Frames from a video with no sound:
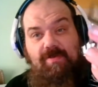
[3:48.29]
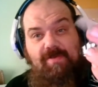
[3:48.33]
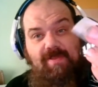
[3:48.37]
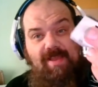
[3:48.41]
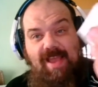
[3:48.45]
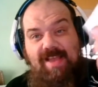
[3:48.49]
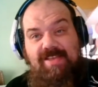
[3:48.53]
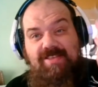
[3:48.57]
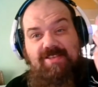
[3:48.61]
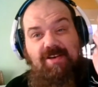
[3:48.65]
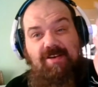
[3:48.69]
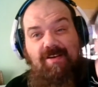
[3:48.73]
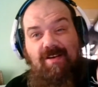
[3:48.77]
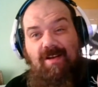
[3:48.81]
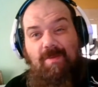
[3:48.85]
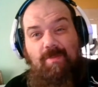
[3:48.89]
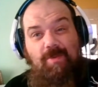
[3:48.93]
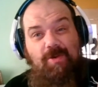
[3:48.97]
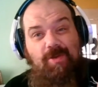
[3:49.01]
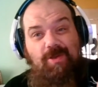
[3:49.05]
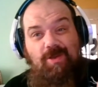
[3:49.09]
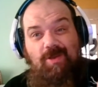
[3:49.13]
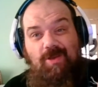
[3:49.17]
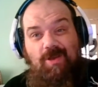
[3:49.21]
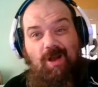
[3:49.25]
has their
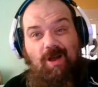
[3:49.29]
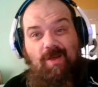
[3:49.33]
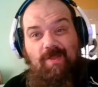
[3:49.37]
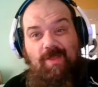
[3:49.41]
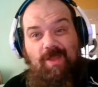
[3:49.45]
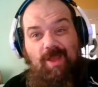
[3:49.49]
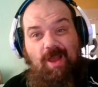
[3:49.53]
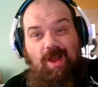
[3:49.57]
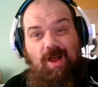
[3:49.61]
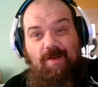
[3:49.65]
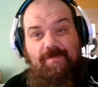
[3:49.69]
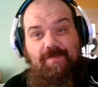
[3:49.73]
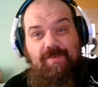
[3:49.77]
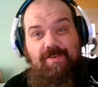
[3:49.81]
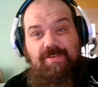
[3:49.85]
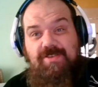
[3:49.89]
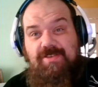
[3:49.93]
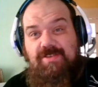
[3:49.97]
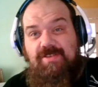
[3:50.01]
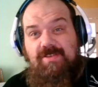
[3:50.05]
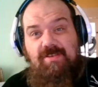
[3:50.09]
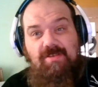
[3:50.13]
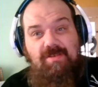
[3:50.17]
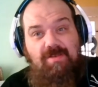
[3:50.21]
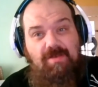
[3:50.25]
number. You can call the
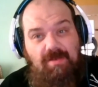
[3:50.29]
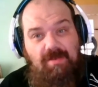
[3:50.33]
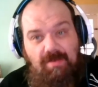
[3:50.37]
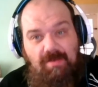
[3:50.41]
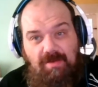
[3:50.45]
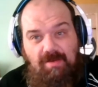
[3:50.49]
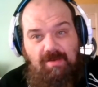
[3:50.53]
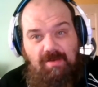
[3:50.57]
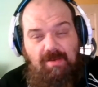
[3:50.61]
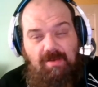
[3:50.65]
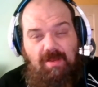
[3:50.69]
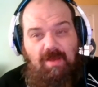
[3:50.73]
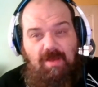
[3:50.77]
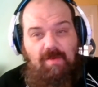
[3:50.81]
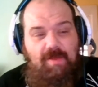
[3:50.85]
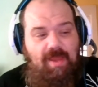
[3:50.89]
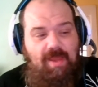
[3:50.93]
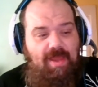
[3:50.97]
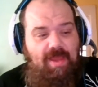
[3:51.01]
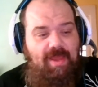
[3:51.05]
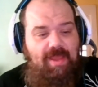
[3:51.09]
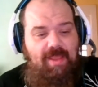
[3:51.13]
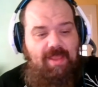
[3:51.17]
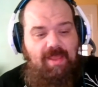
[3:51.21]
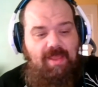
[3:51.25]
office.
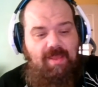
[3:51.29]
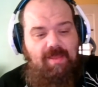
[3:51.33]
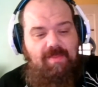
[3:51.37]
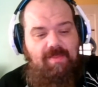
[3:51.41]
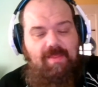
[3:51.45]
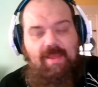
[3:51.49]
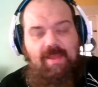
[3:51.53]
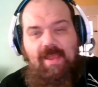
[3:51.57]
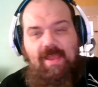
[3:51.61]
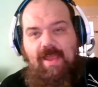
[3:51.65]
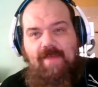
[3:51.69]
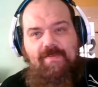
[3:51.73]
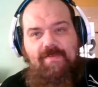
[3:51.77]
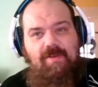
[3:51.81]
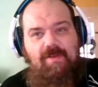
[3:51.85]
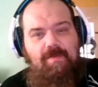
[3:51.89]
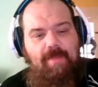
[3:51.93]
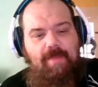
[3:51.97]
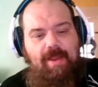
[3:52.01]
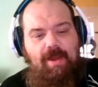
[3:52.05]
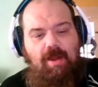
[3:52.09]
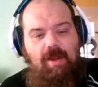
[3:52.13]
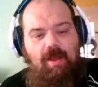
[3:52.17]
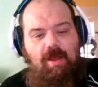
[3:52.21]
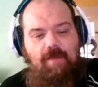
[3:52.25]
Okay. They have their
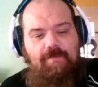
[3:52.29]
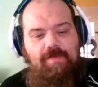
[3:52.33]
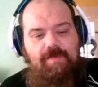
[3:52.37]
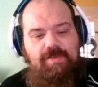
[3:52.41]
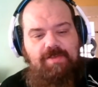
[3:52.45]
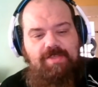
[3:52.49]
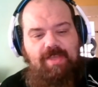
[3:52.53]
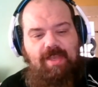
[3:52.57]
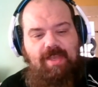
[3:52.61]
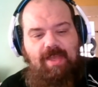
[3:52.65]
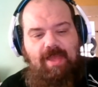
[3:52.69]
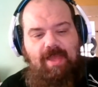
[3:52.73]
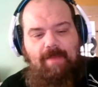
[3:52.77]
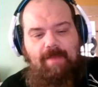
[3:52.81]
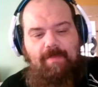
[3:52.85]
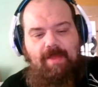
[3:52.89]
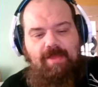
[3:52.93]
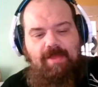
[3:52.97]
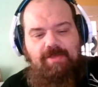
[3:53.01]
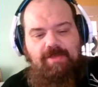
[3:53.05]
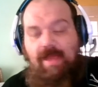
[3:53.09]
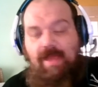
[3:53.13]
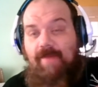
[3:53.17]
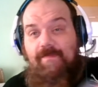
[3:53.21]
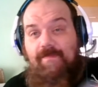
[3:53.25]
main office.
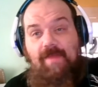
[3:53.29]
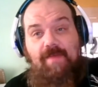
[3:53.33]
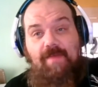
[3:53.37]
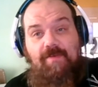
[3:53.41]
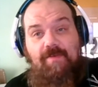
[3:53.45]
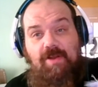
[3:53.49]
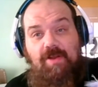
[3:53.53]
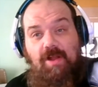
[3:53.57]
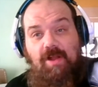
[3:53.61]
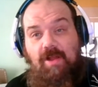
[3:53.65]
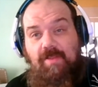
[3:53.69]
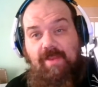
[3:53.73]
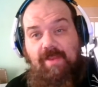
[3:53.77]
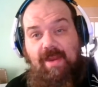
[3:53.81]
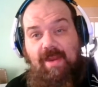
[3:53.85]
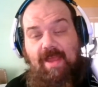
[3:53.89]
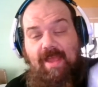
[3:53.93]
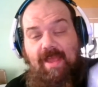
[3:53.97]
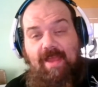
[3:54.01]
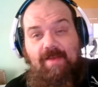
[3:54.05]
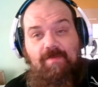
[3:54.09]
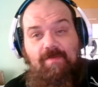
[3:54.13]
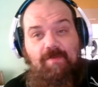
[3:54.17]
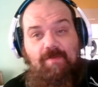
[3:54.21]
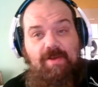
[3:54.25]
I've never called it. I
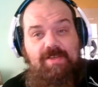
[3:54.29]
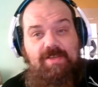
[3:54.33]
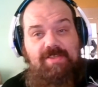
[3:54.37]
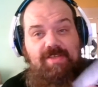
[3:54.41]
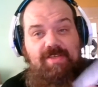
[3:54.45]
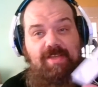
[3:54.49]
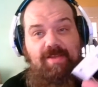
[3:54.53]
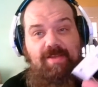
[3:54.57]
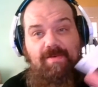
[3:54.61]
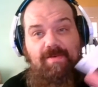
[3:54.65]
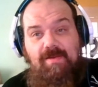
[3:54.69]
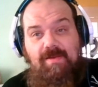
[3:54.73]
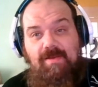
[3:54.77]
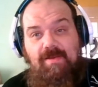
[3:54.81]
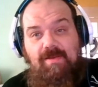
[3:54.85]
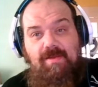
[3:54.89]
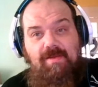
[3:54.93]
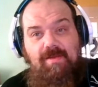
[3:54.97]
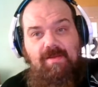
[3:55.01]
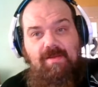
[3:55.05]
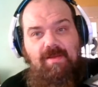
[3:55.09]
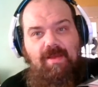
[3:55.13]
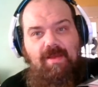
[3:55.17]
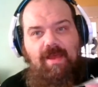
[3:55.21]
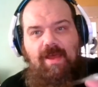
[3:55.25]
hadn't risked it.
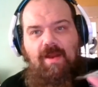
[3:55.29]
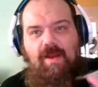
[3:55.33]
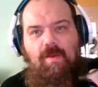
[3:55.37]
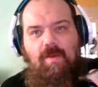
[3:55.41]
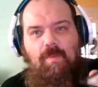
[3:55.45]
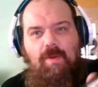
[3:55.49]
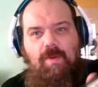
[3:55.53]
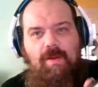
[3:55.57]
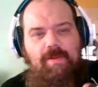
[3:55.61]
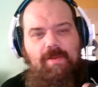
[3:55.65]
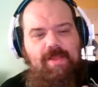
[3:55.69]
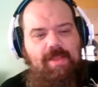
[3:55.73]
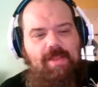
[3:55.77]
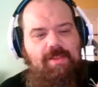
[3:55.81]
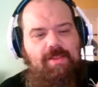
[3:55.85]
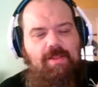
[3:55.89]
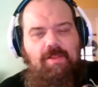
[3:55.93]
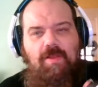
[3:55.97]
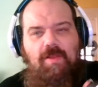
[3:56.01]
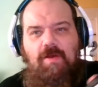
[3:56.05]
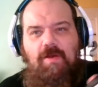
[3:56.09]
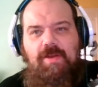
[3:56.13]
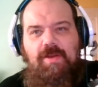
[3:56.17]
I don't want to take the long